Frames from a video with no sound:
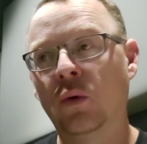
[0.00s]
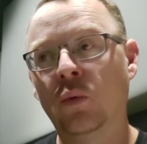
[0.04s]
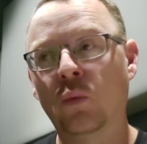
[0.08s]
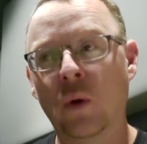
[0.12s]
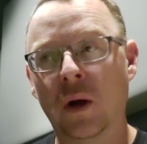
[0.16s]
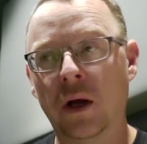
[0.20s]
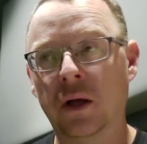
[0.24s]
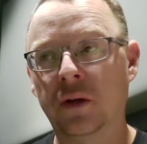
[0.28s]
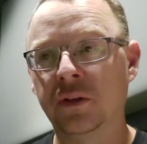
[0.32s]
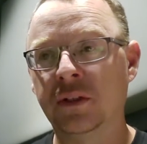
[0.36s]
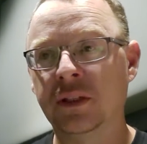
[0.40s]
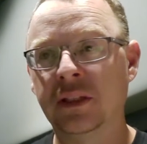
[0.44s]

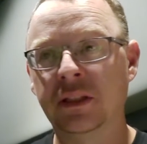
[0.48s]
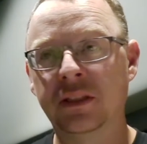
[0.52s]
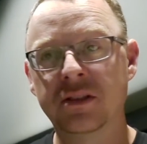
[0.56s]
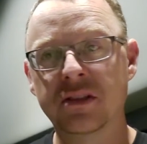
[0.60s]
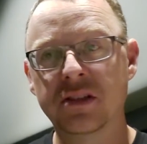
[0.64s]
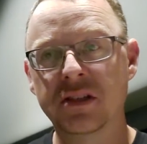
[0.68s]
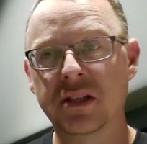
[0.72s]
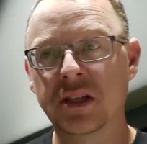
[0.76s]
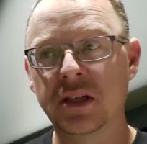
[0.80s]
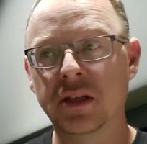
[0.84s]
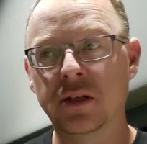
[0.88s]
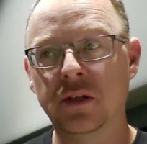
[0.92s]
welding
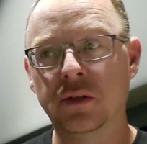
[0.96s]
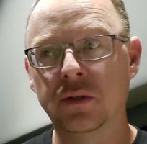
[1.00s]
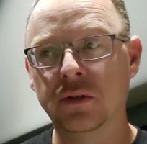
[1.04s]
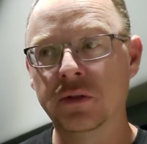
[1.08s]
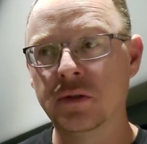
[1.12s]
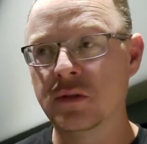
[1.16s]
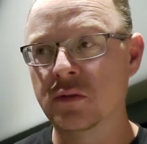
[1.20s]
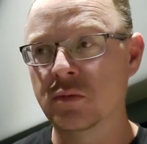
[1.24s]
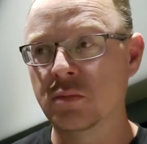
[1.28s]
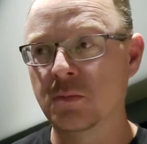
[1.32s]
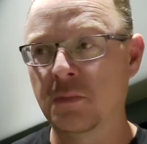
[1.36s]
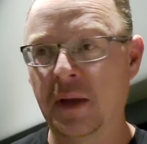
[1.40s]

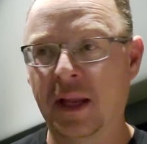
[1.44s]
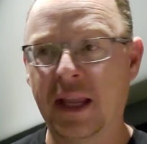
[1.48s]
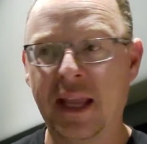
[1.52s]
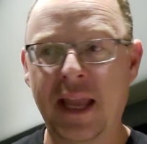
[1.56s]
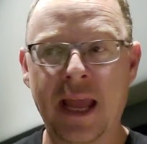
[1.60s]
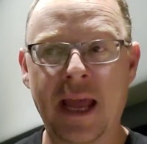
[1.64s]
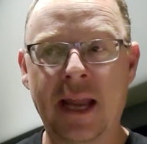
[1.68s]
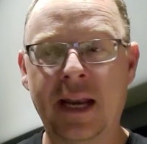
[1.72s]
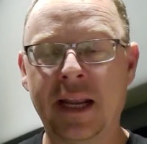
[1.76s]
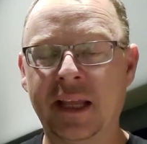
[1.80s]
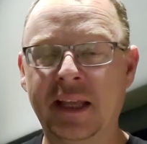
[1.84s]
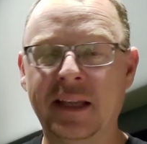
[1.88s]
skills,
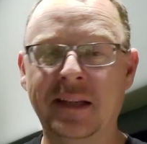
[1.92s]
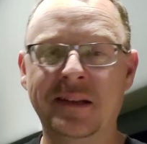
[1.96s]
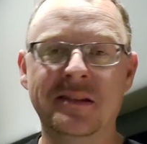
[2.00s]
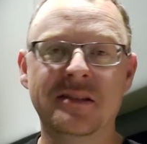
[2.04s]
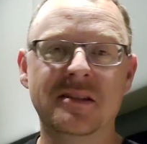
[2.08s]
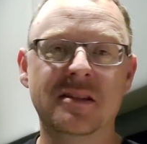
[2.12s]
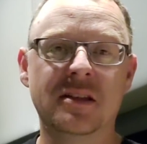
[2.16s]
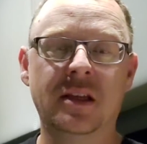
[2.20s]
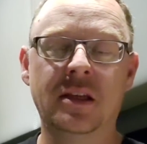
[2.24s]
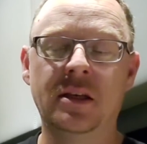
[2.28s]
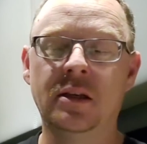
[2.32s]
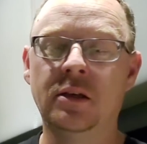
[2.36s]
mechanicking
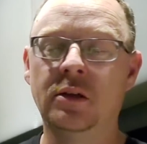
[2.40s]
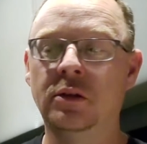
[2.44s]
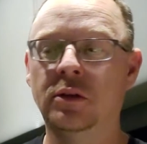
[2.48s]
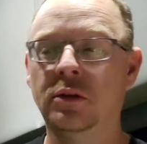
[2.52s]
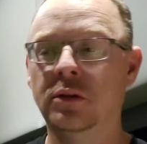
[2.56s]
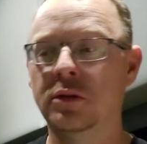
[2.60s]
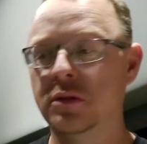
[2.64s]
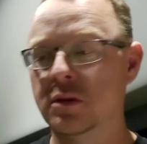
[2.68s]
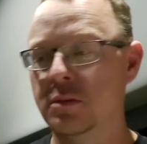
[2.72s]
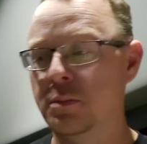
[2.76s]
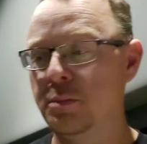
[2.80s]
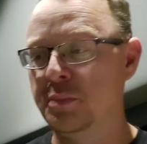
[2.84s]

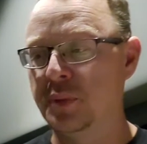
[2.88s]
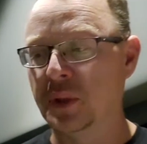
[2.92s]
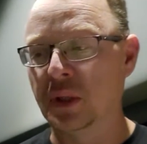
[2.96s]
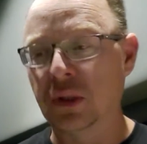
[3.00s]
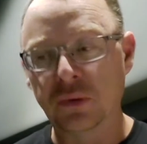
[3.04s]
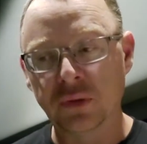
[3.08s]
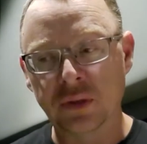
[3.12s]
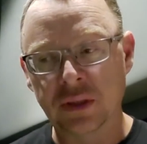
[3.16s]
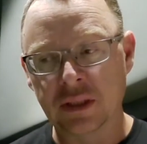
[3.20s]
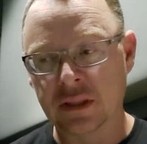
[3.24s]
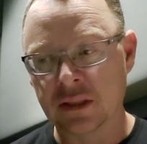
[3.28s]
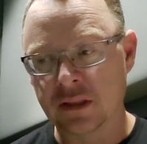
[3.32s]
skills,
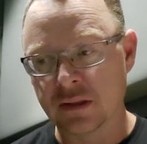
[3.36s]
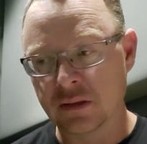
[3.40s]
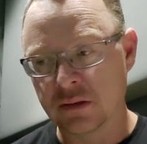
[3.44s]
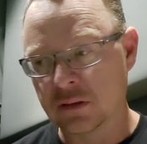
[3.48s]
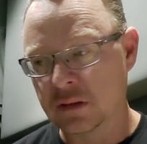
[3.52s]
building